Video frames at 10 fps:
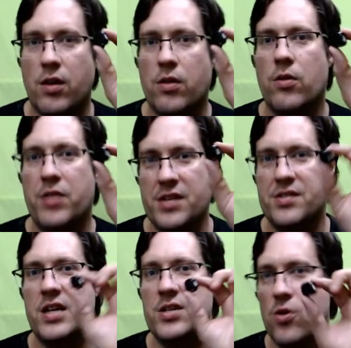These
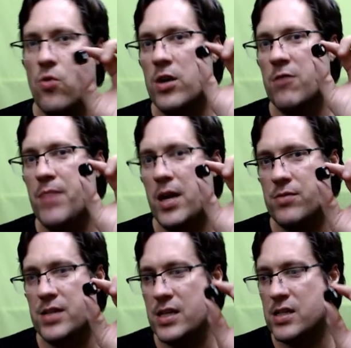things all give
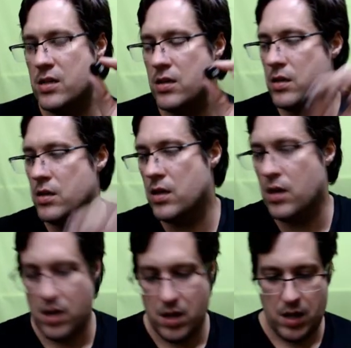penalties.
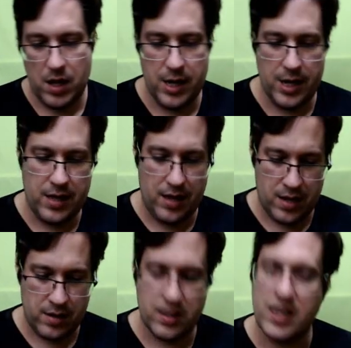And then
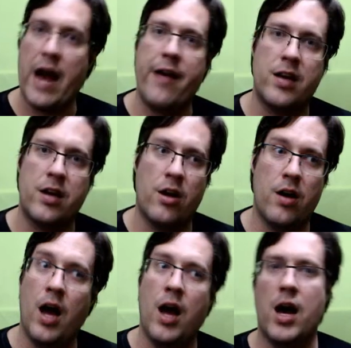the character can go,